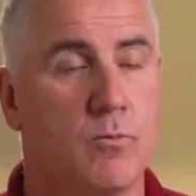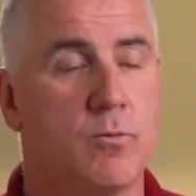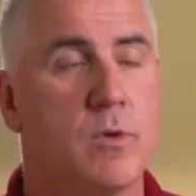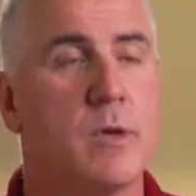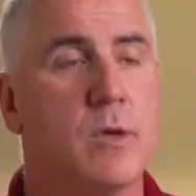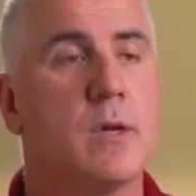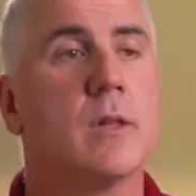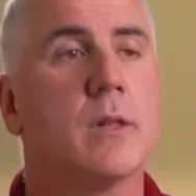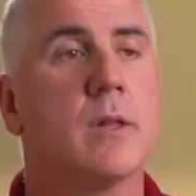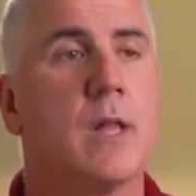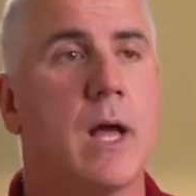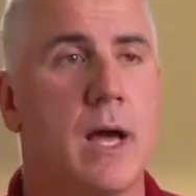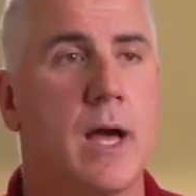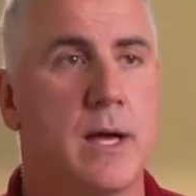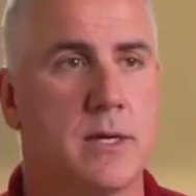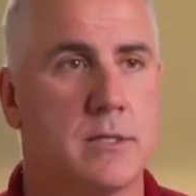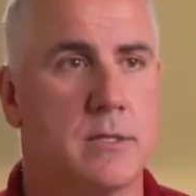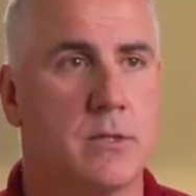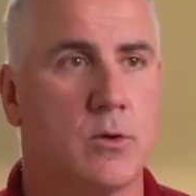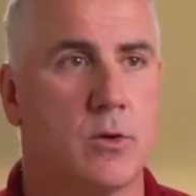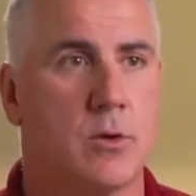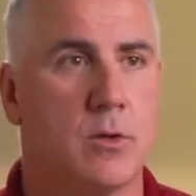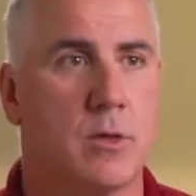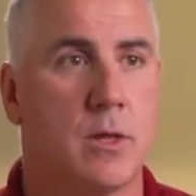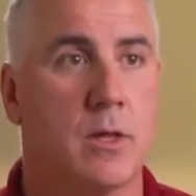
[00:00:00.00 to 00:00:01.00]
realize
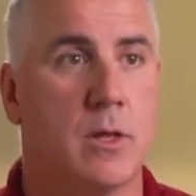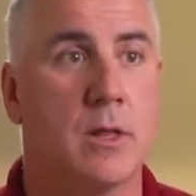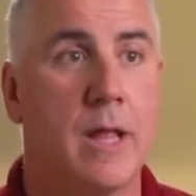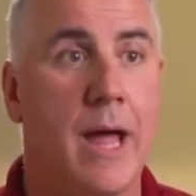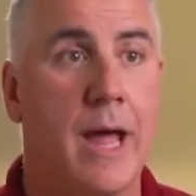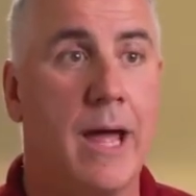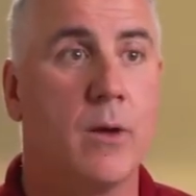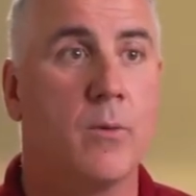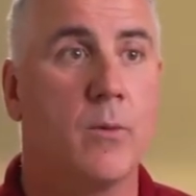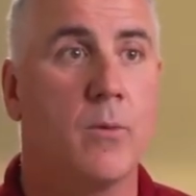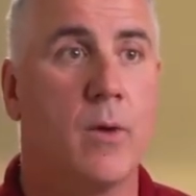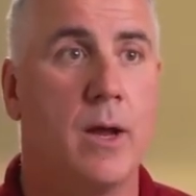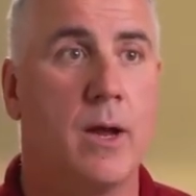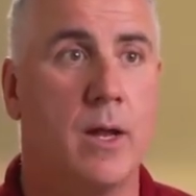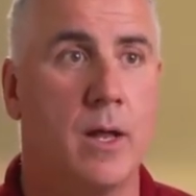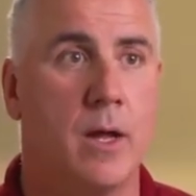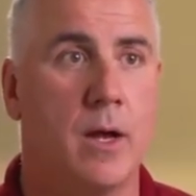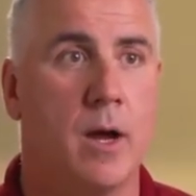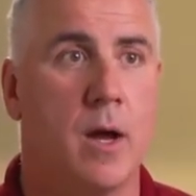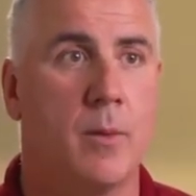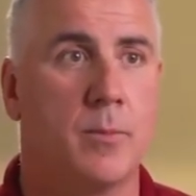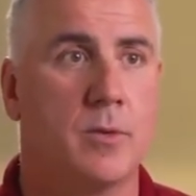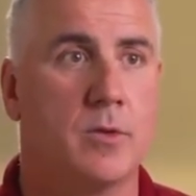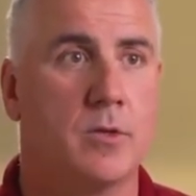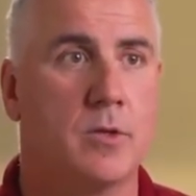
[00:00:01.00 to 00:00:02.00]
the lightweighting
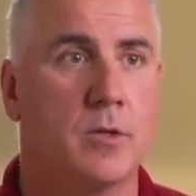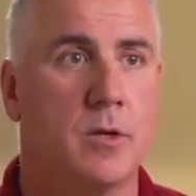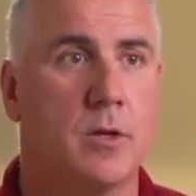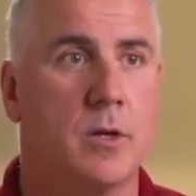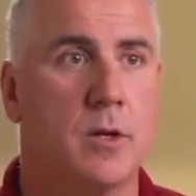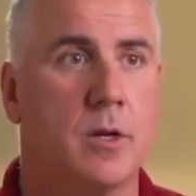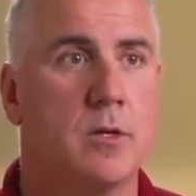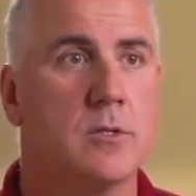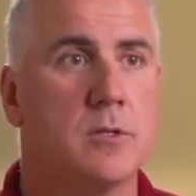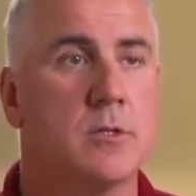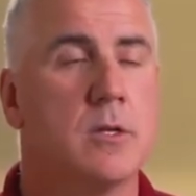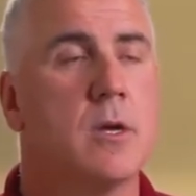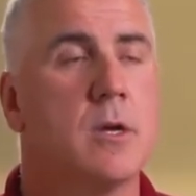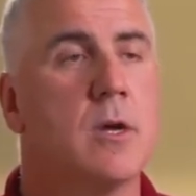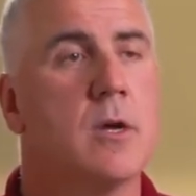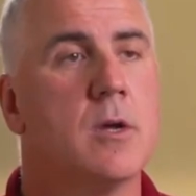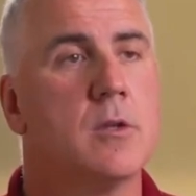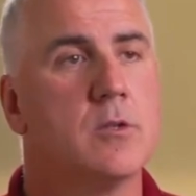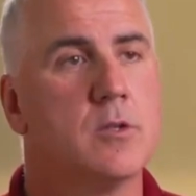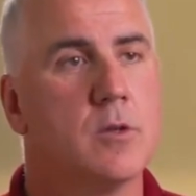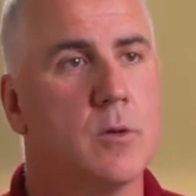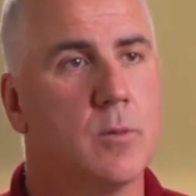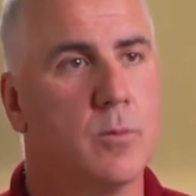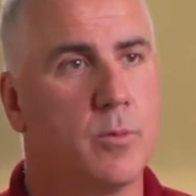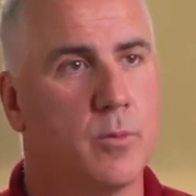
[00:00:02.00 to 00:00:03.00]
opportunities
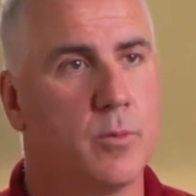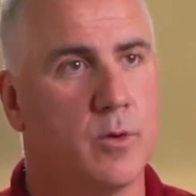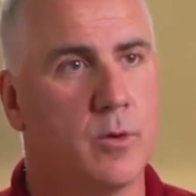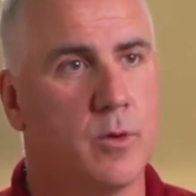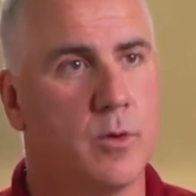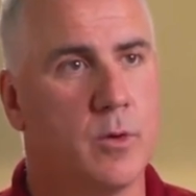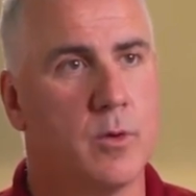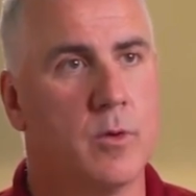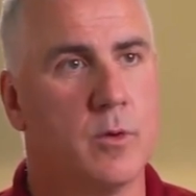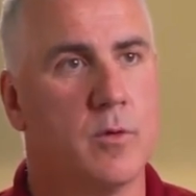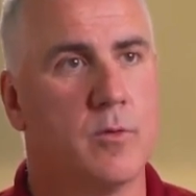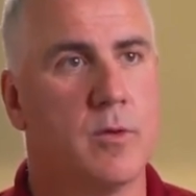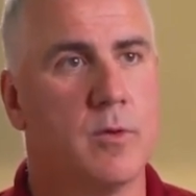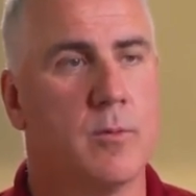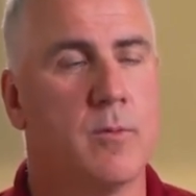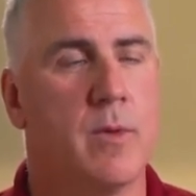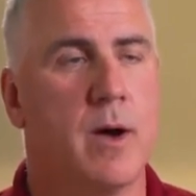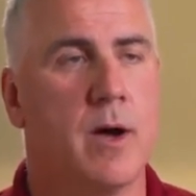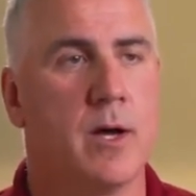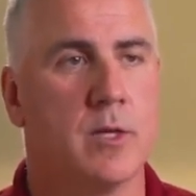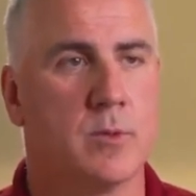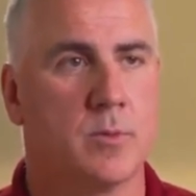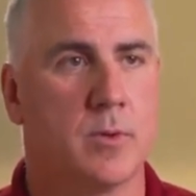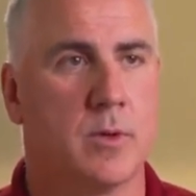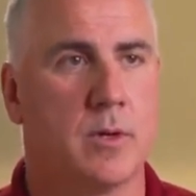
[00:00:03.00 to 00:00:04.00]
to improve the
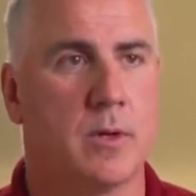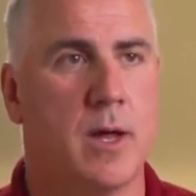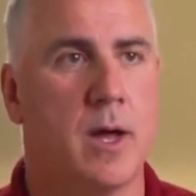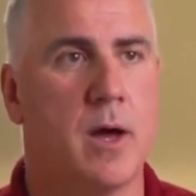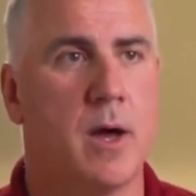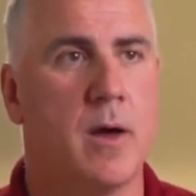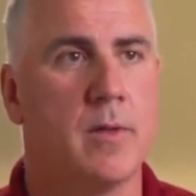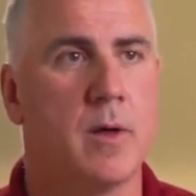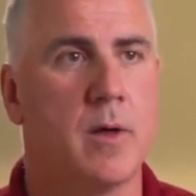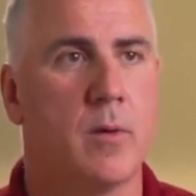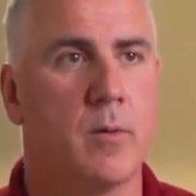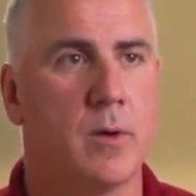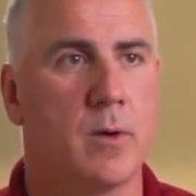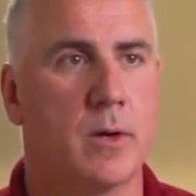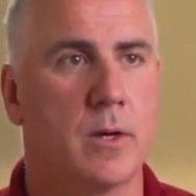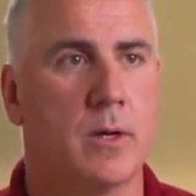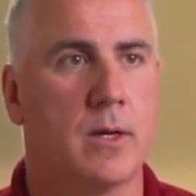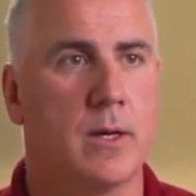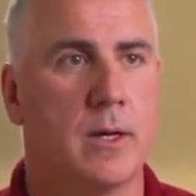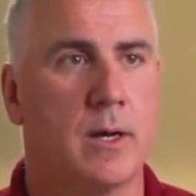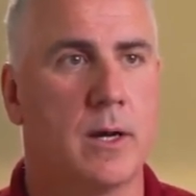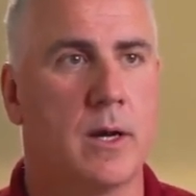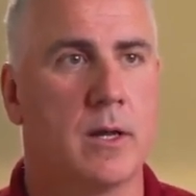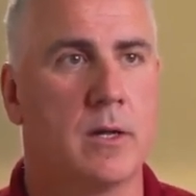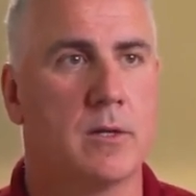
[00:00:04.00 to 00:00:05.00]
miles per gallon that we're going to
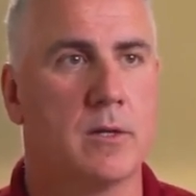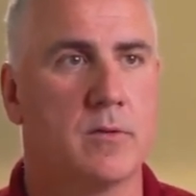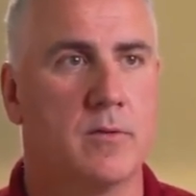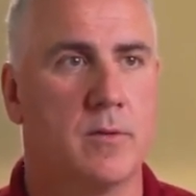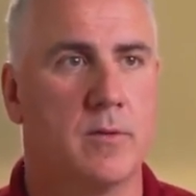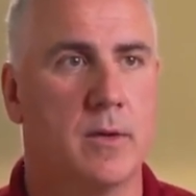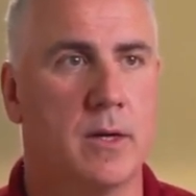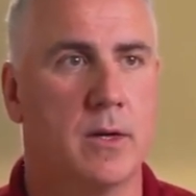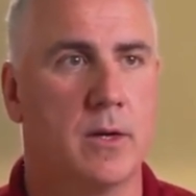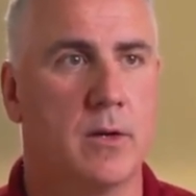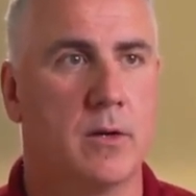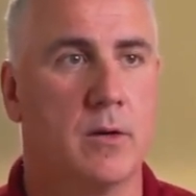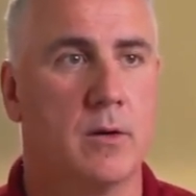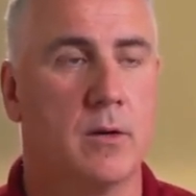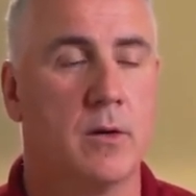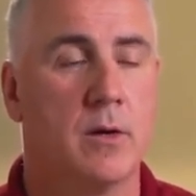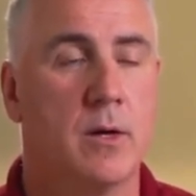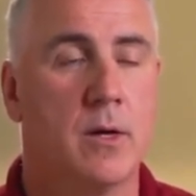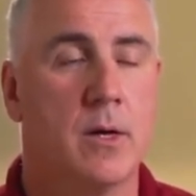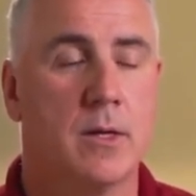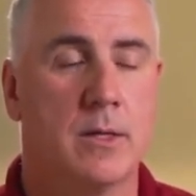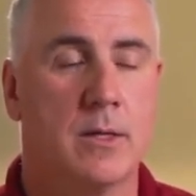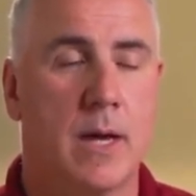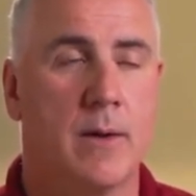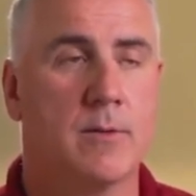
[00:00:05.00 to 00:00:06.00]
get out of this vehicle.
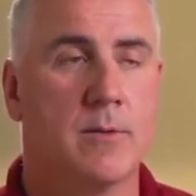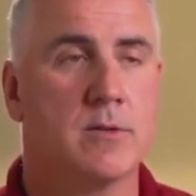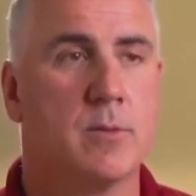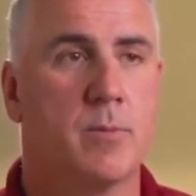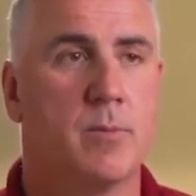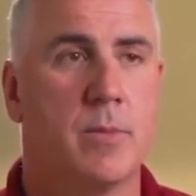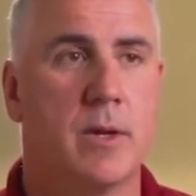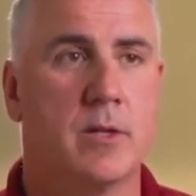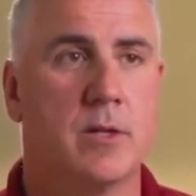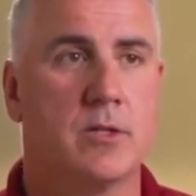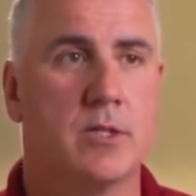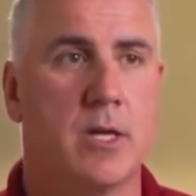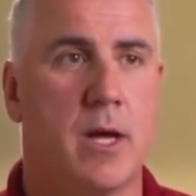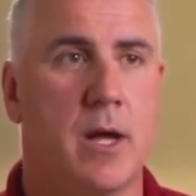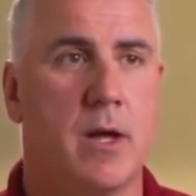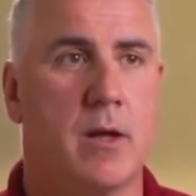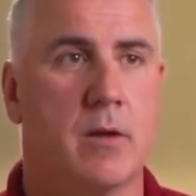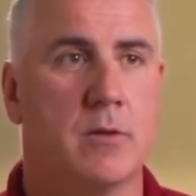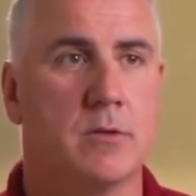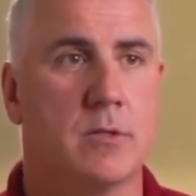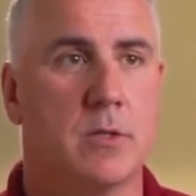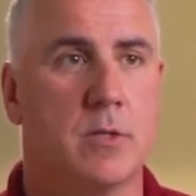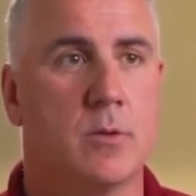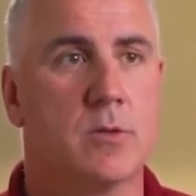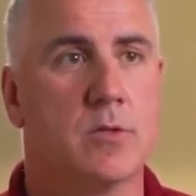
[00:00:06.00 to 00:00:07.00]
That was a big
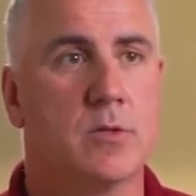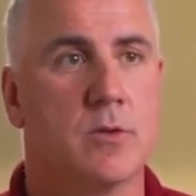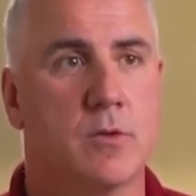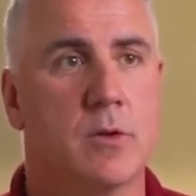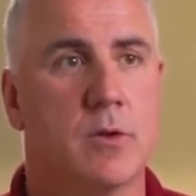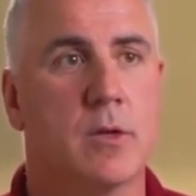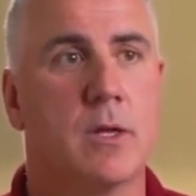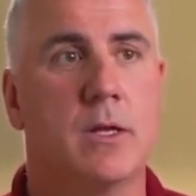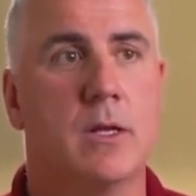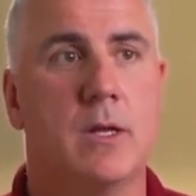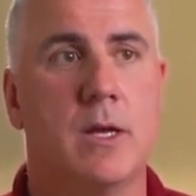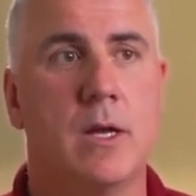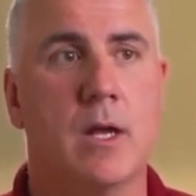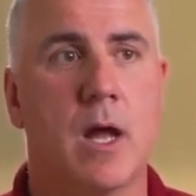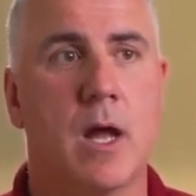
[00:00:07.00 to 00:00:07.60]
challenge. It was a really neat